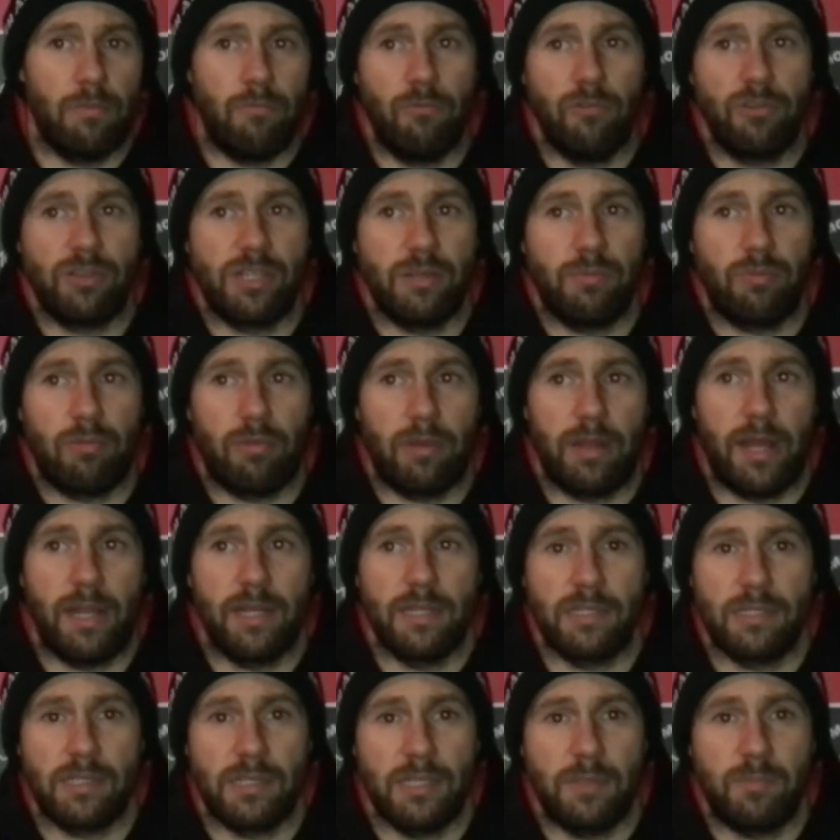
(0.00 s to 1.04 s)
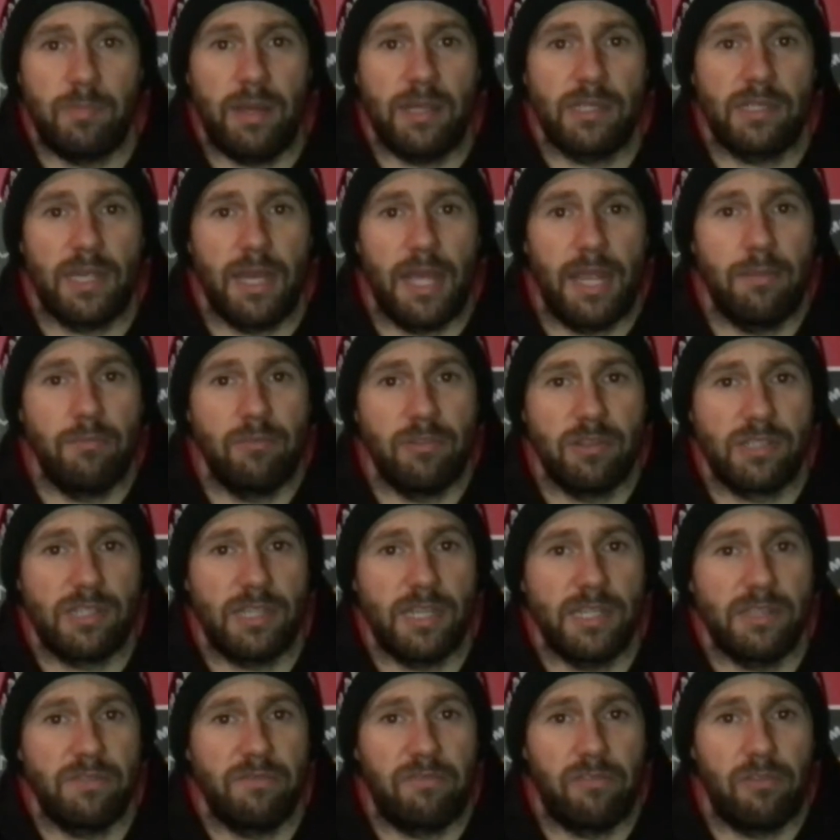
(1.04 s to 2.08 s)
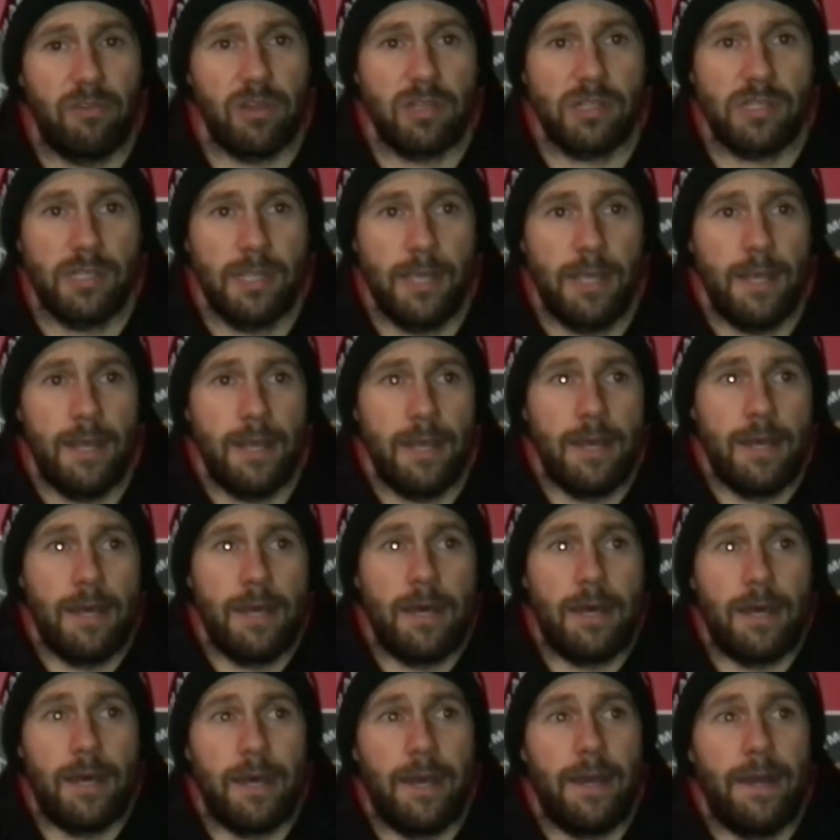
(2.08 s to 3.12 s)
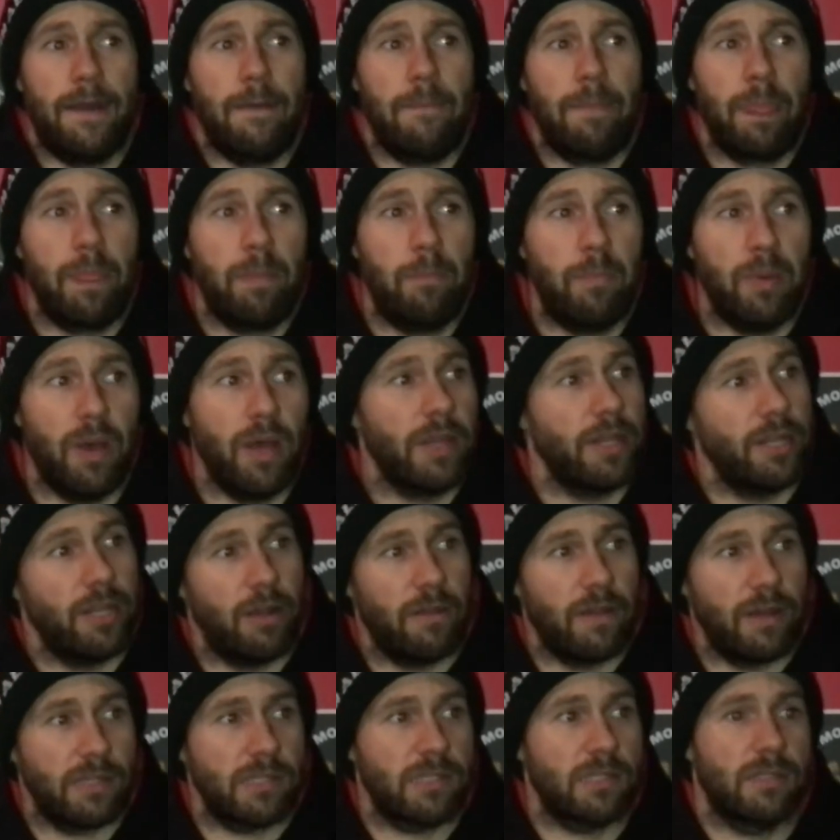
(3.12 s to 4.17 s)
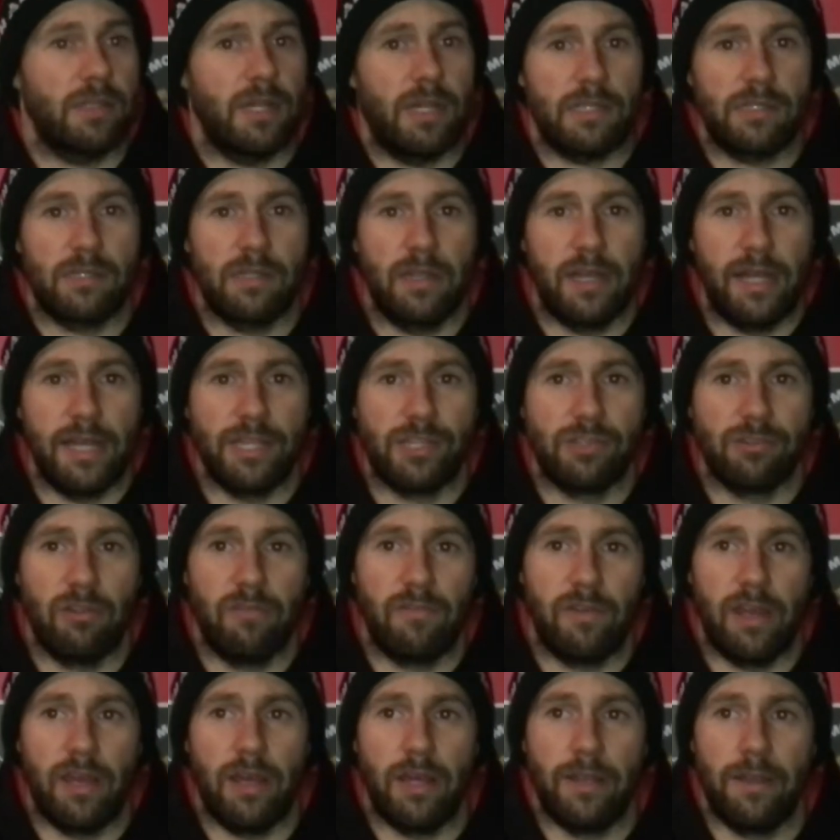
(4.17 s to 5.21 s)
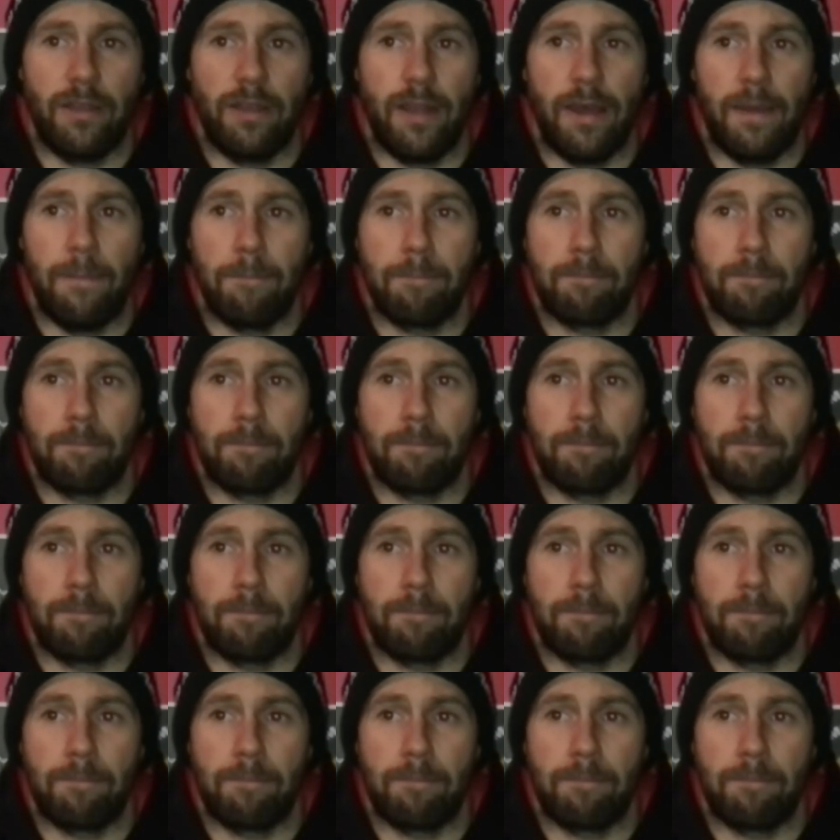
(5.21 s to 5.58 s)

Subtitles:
Russi probably had his best game of the season for us, but that's the nature of it, and